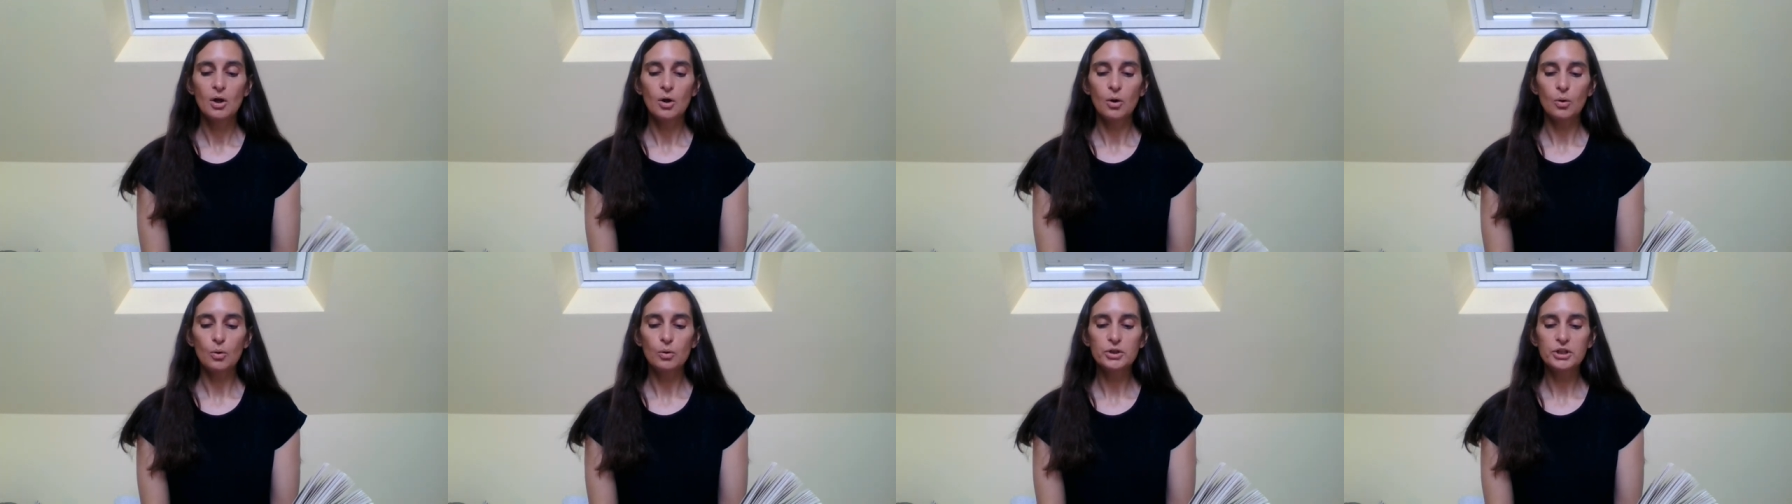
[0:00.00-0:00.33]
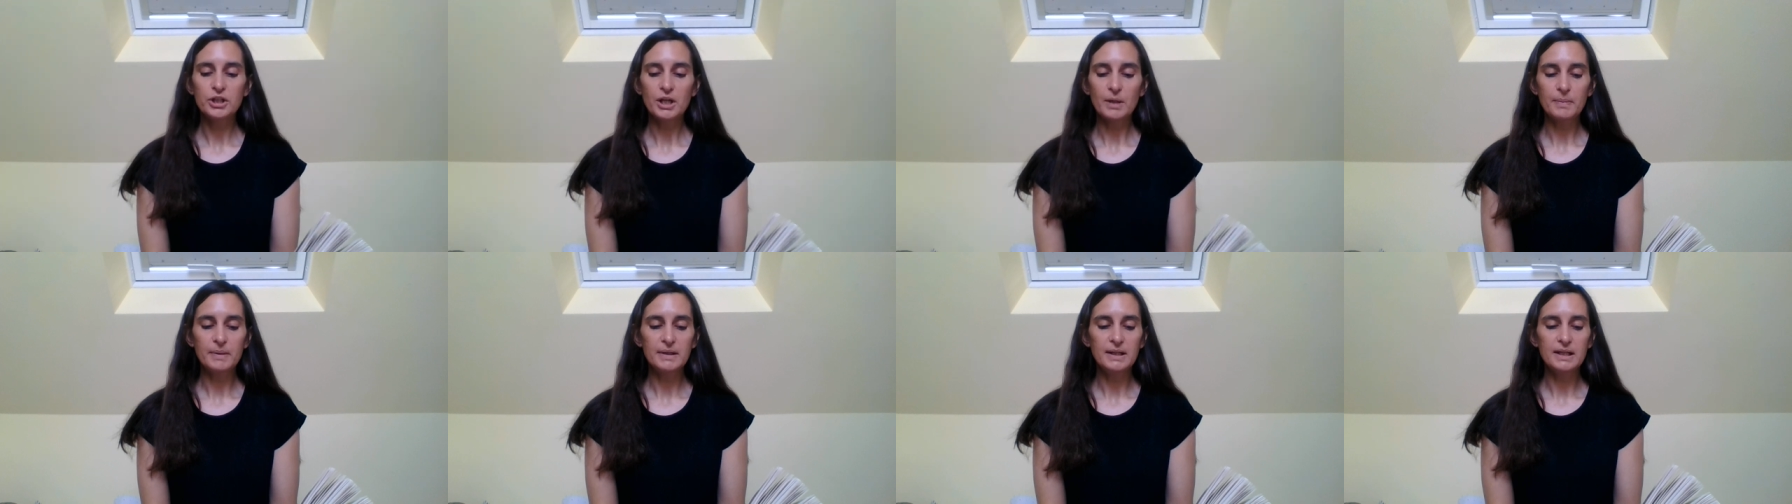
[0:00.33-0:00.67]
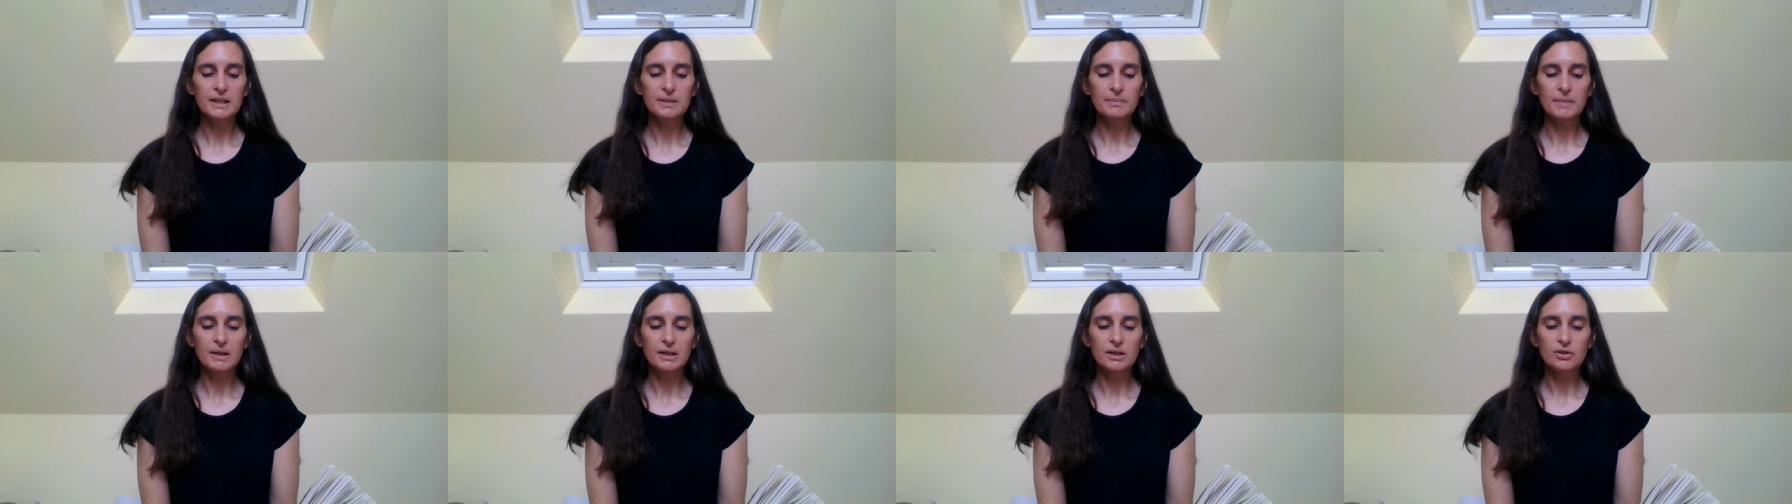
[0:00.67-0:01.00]
All
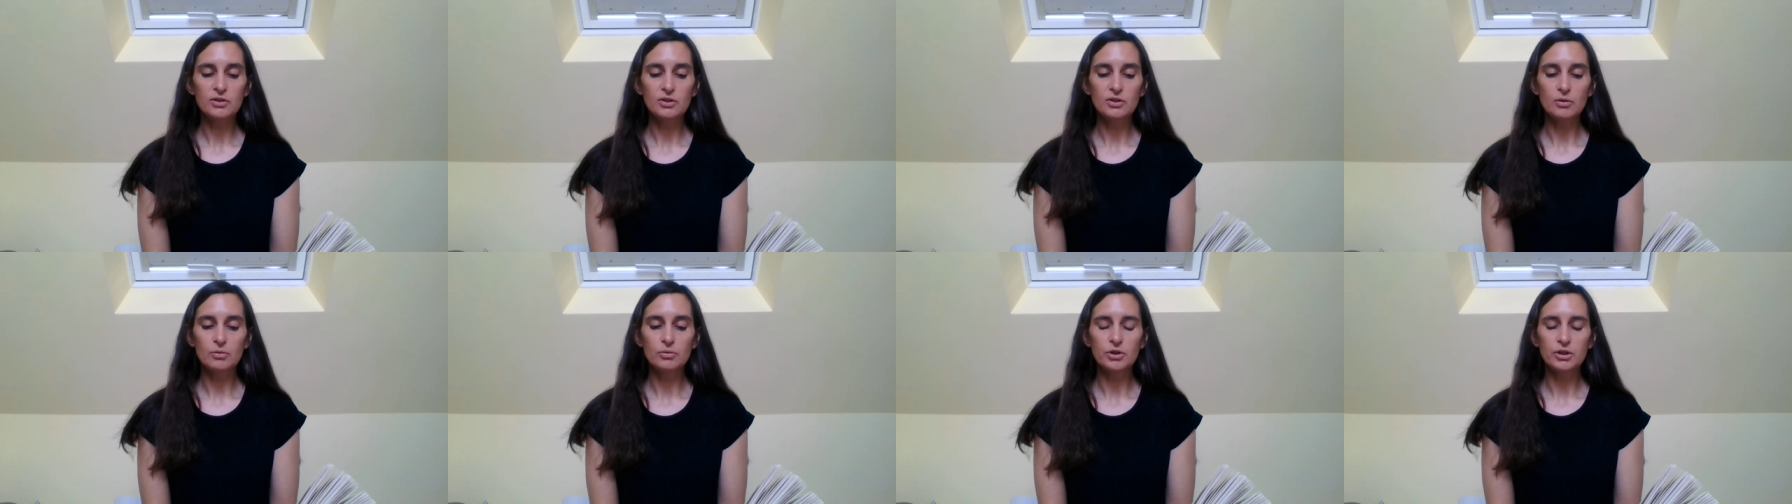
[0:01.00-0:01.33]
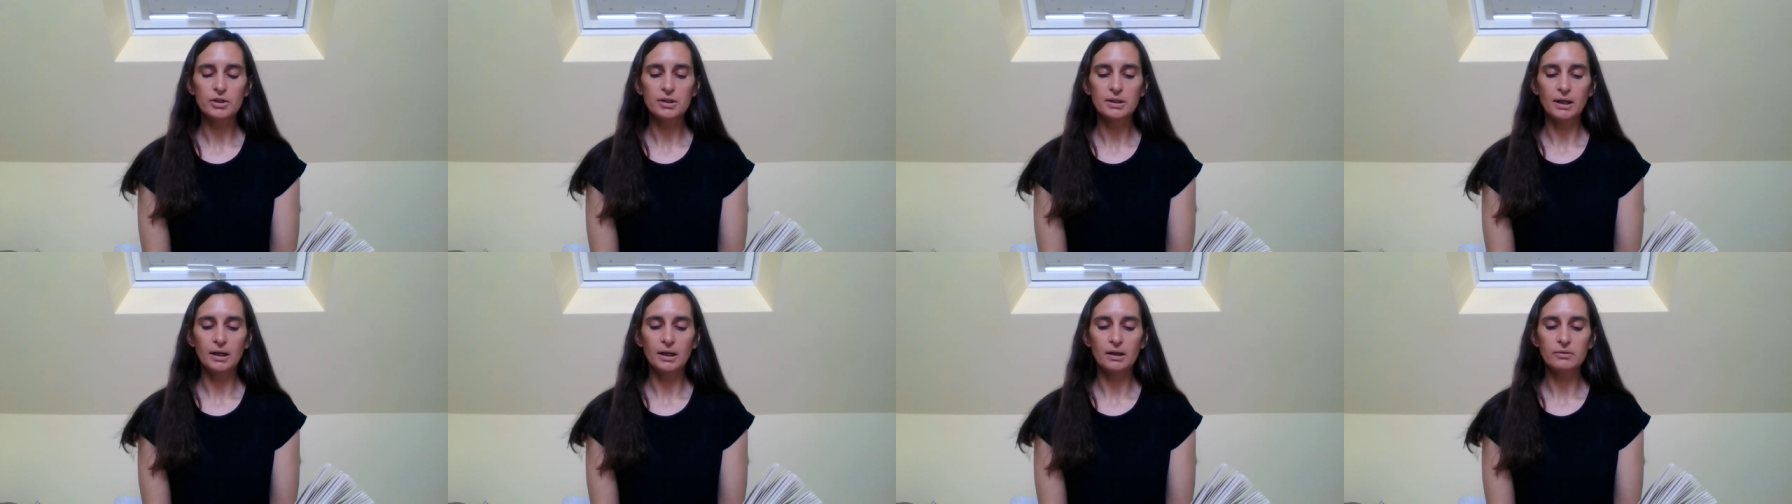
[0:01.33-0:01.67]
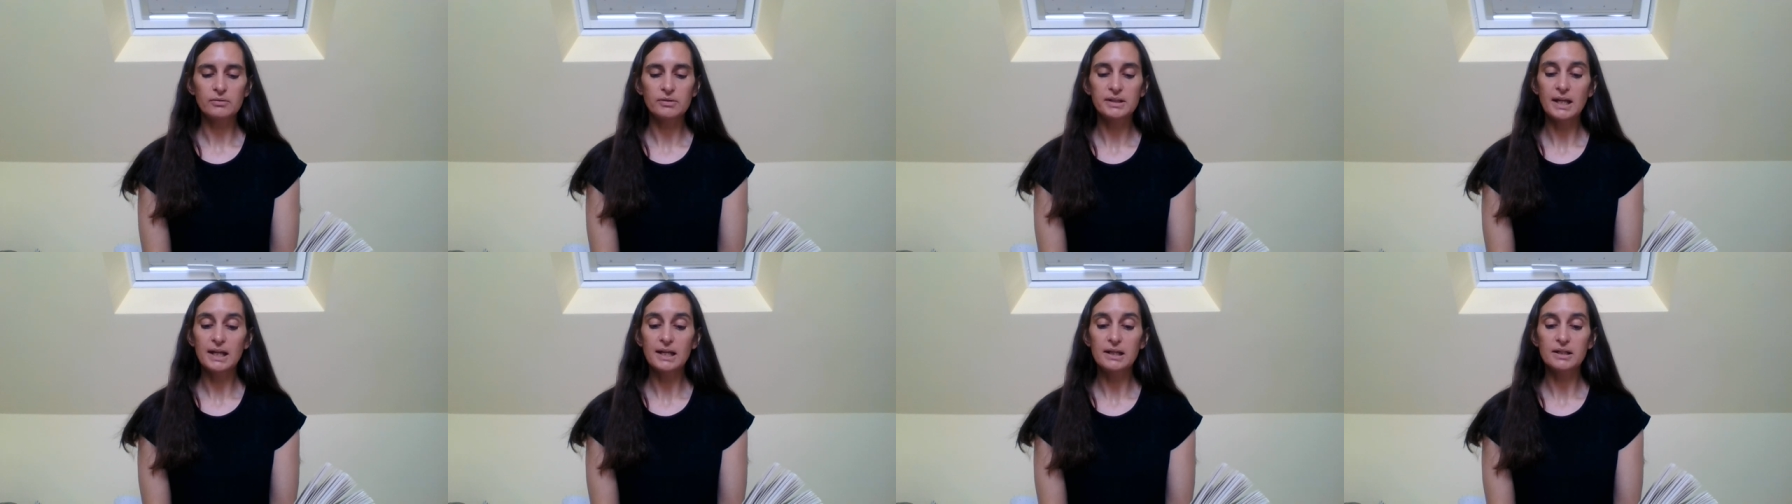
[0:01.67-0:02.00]
Japanese men are soldiers now,
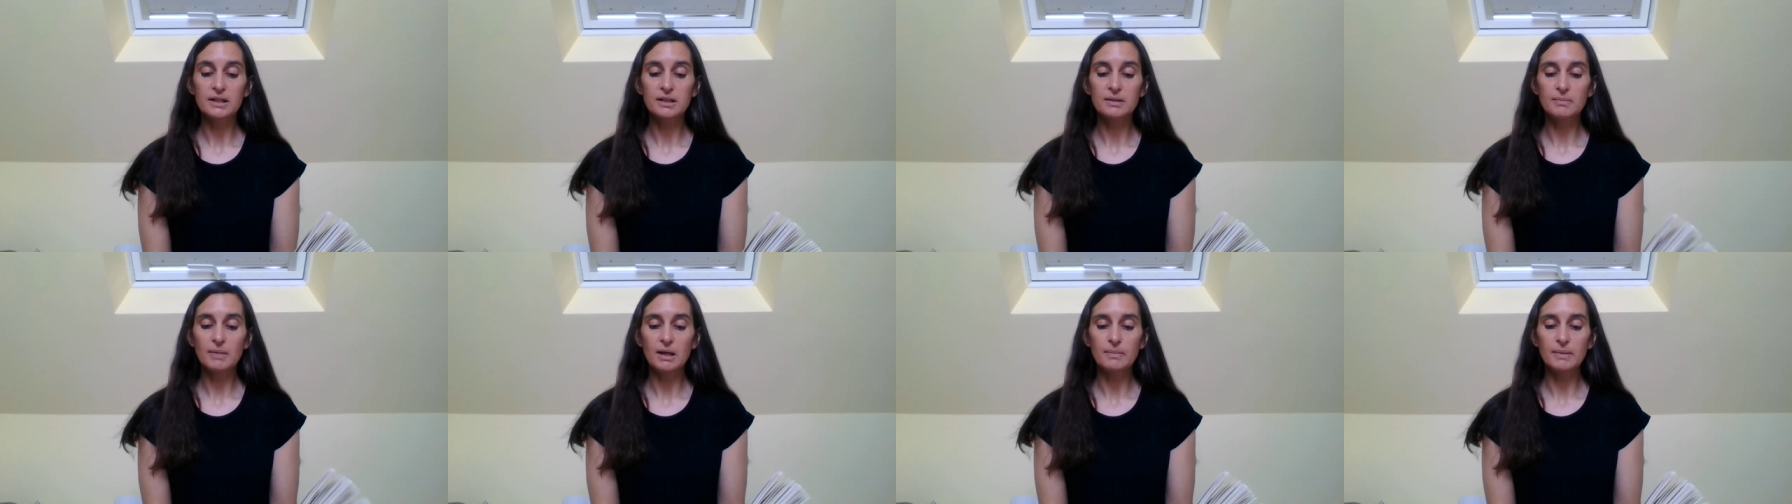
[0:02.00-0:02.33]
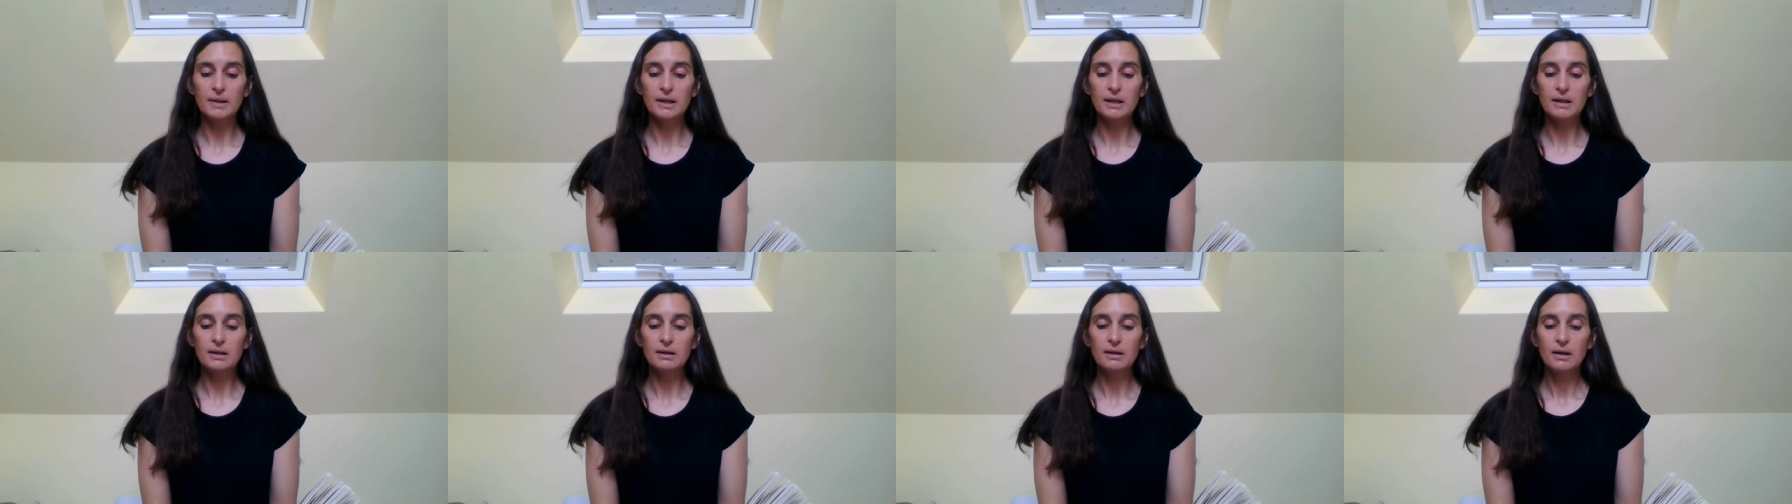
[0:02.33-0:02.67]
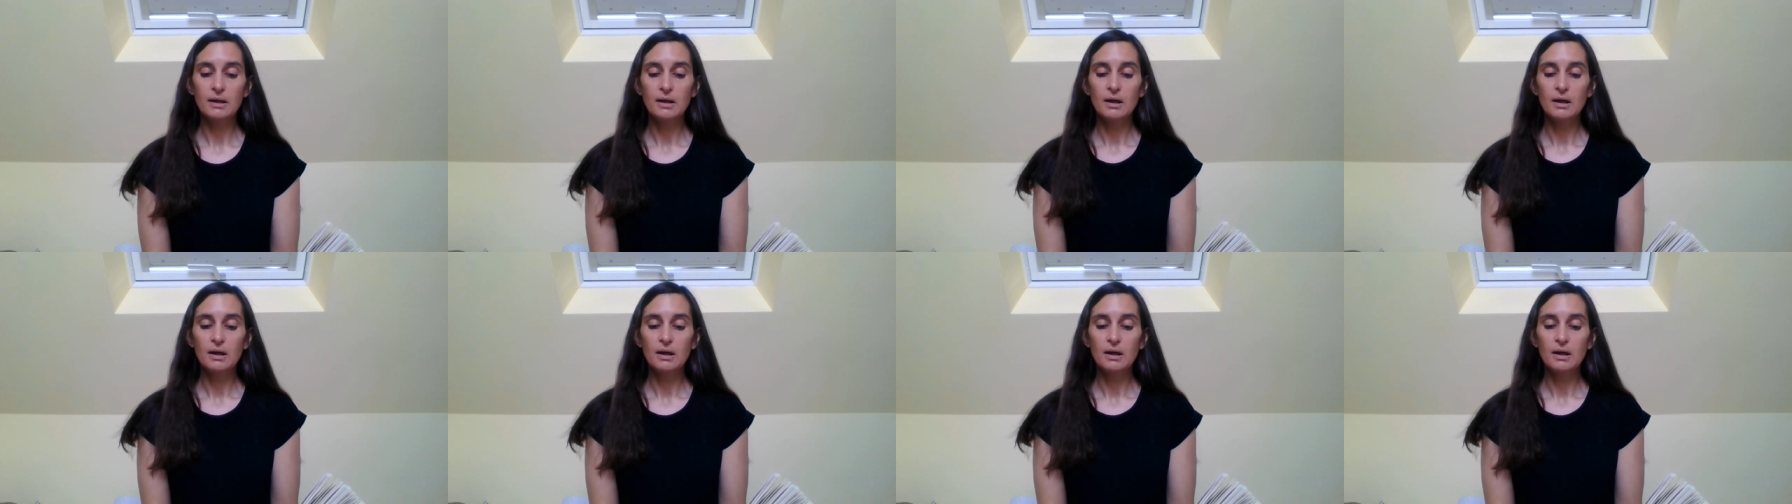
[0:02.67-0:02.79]
sailors maybe.